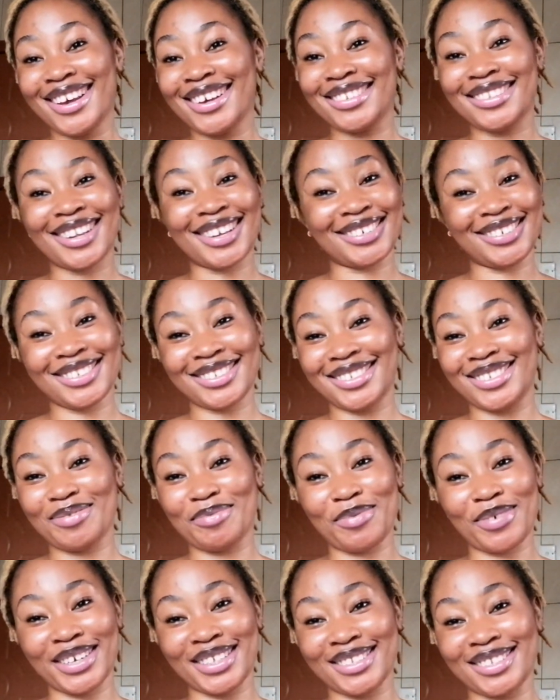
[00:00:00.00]
That's just the
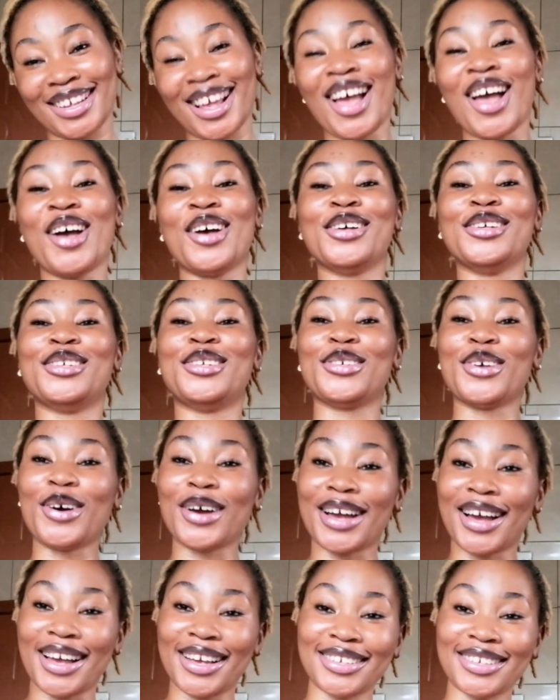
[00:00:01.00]
point. So
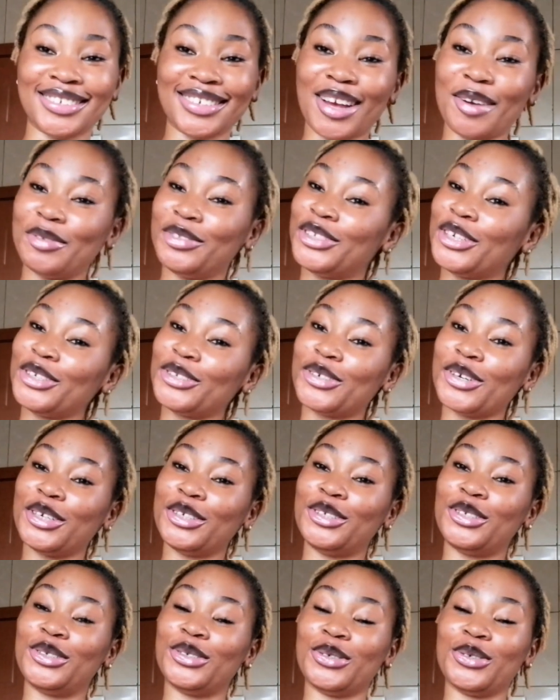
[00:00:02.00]
guys,
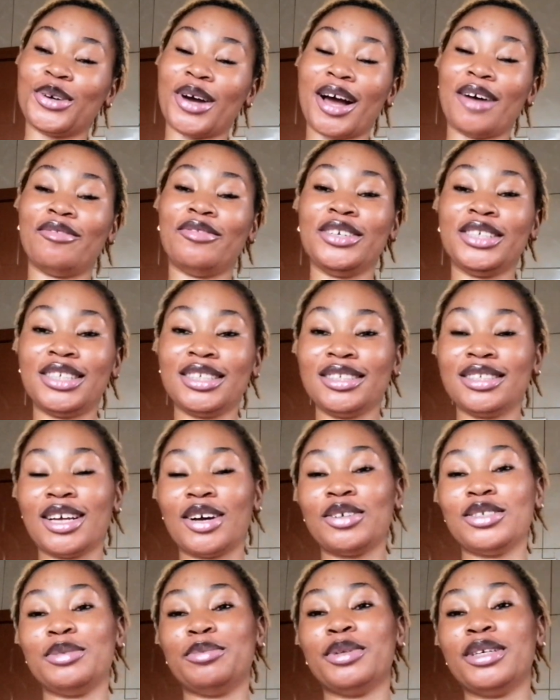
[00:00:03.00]
I've written
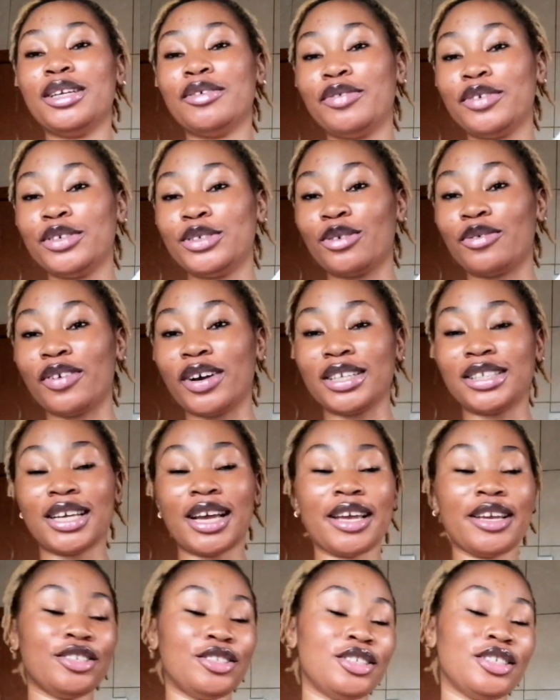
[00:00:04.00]
down the benefits of
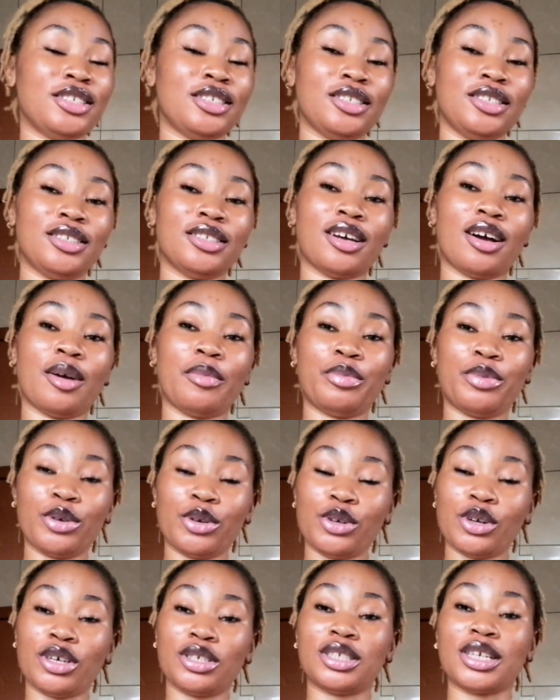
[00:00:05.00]
anti-aging
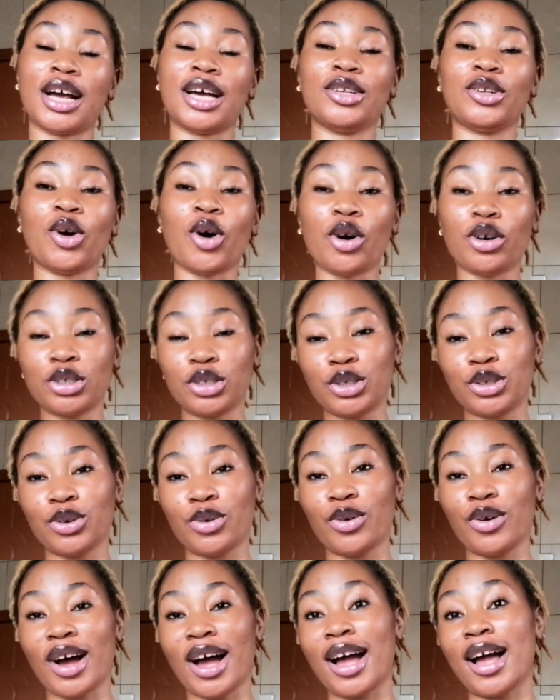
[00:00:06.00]
products, and also I